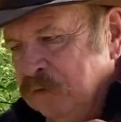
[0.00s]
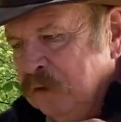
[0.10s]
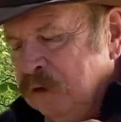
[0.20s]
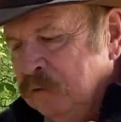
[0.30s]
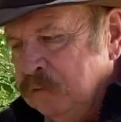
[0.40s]

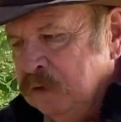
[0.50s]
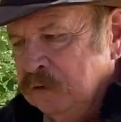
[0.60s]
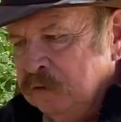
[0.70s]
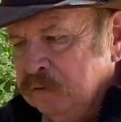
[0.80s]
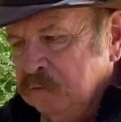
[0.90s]

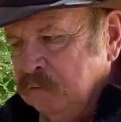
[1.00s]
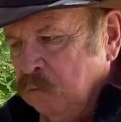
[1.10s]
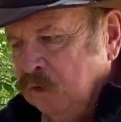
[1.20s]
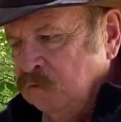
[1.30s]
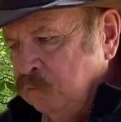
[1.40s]
And the
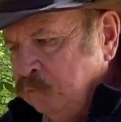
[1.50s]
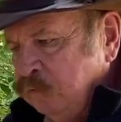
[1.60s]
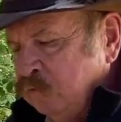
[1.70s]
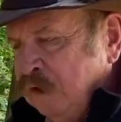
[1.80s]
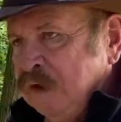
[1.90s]
one
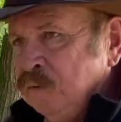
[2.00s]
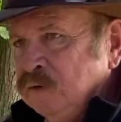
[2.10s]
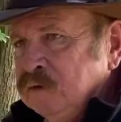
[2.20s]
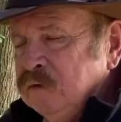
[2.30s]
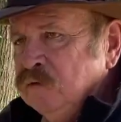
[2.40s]
clan
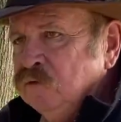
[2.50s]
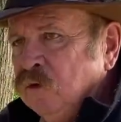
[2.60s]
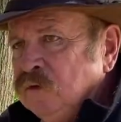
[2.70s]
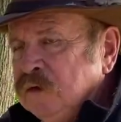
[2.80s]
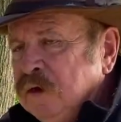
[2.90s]
was in New
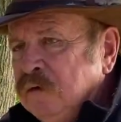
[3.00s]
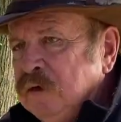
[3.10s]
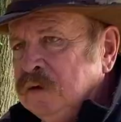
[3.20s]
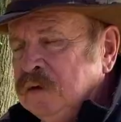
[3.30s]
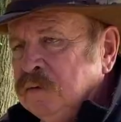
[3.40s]
Jersey
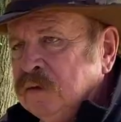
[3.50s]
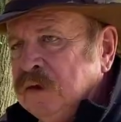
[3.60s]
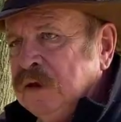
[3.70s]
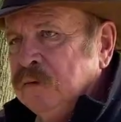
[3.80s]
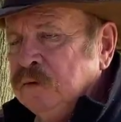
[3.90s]
area, another
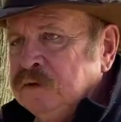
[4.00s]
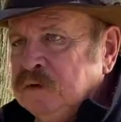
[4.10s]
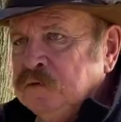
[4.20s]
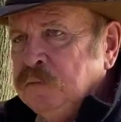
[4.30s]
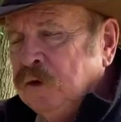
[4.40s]
clan was in
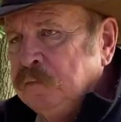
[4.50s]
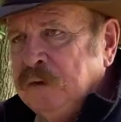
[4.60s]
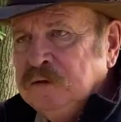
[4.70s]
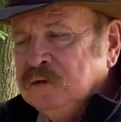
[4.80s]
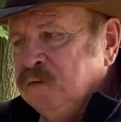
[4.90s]
this part of
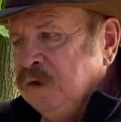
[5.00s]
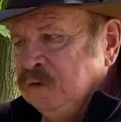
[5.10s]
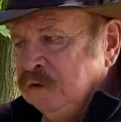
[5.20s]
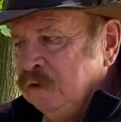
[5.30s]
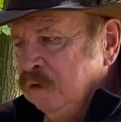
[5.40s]

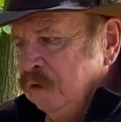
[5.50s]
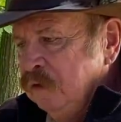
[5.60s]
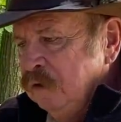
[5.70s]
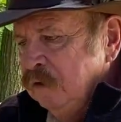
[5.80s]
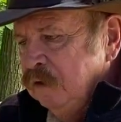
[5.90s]
Pennsylvania,
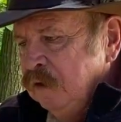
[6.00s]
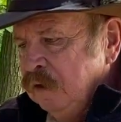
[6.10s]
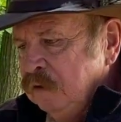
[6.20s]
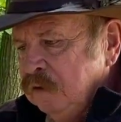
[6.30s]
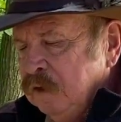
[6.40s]

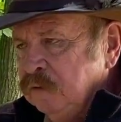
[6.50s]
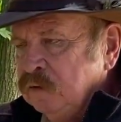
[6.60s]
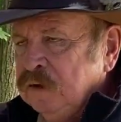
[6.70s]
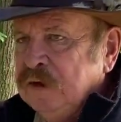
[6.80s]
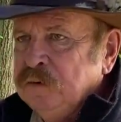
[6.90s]
and the other
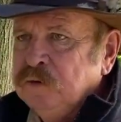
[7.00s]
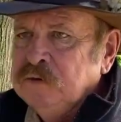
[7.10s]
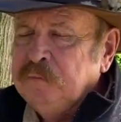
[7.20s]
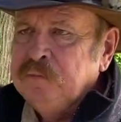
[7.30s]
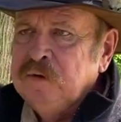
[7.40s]
clan
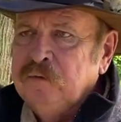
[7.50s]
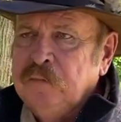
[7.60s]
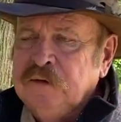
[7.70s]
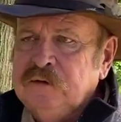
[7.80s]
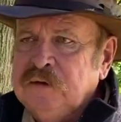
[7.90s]
was up near
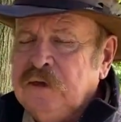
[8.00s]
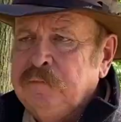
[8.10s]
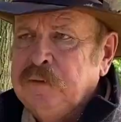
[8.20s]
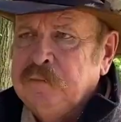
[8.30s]
Muncie, up